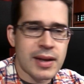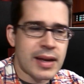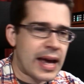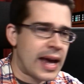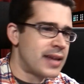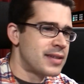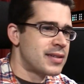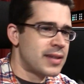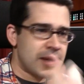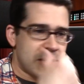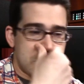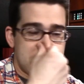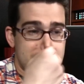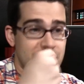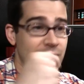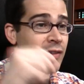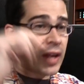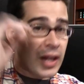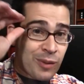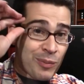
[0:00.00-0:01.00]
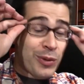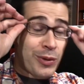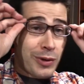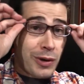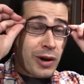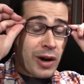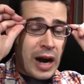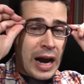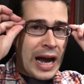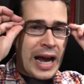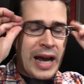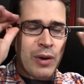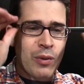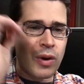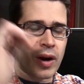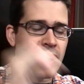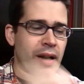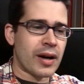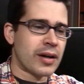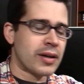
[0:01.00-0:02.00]
as in it's available in our
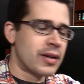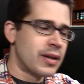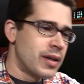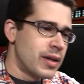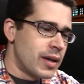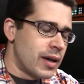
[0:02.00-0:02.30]
eyewear